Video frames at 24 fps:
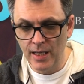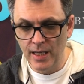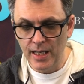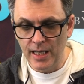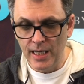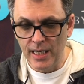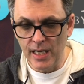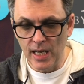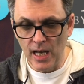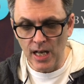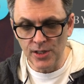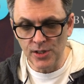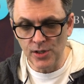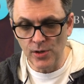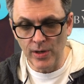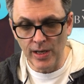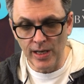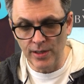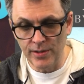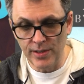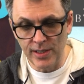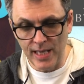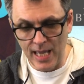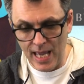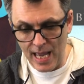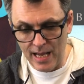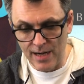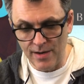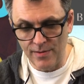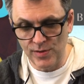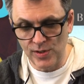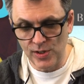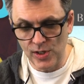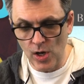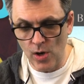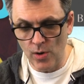He also held a can of
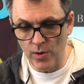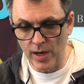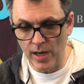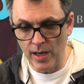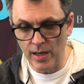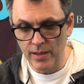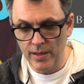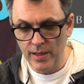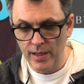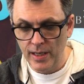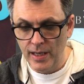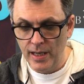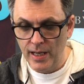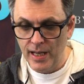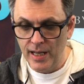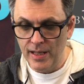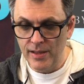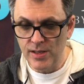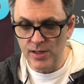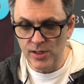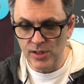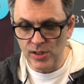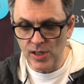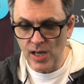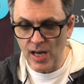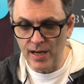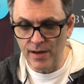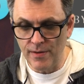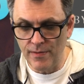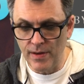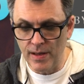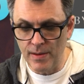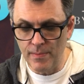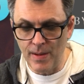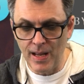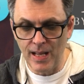soda, and the sight of
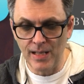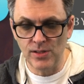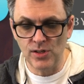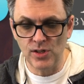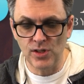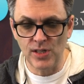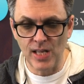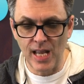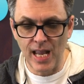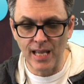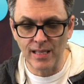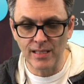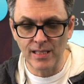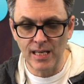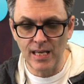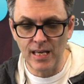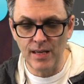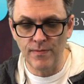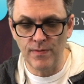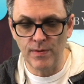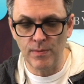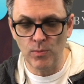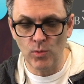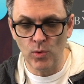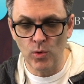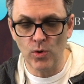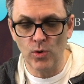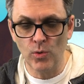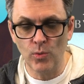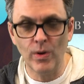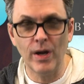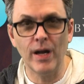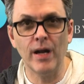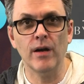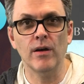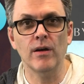it made Stanley even more
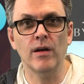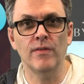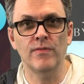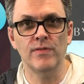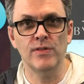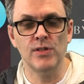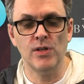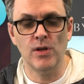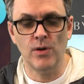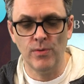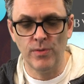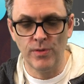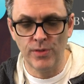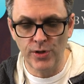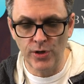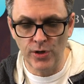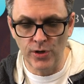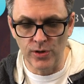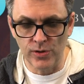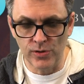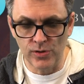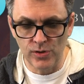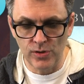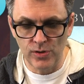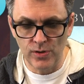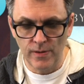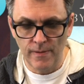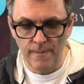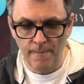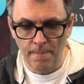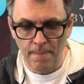aware of his own thirst.